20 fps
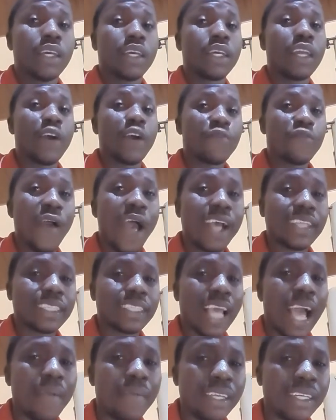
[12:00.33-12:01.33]
the first
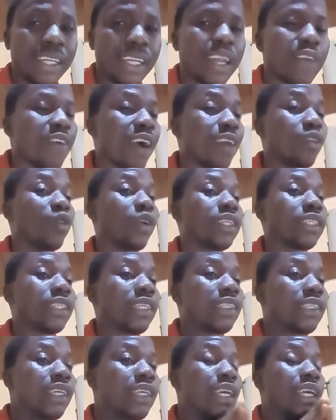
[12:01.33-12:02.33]
time he did
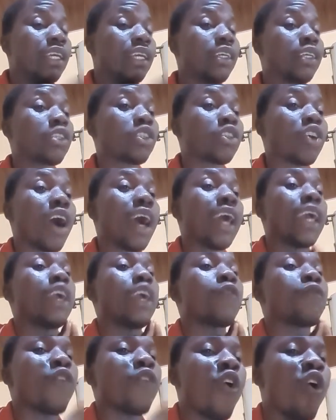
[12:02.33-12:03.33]
evaluation, he saw
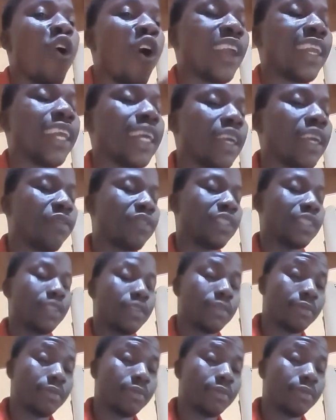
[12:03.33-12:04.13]
evil on the gift.